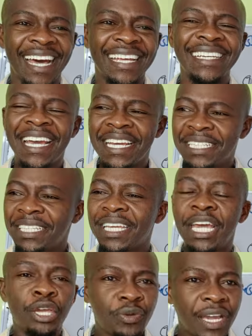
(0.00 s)
that.
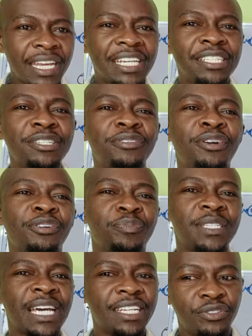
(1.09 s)
You can get into the
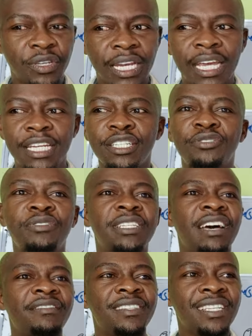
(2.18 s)
hospitality, you can get into the
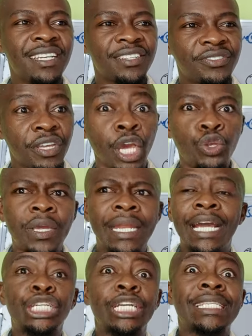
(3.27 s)
service industry. You can
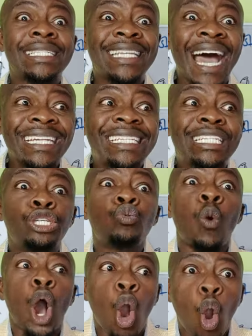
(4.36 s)
actually start
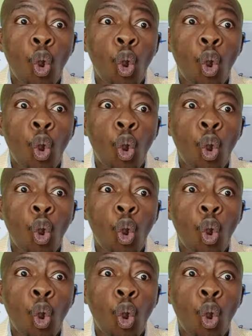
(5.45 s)
your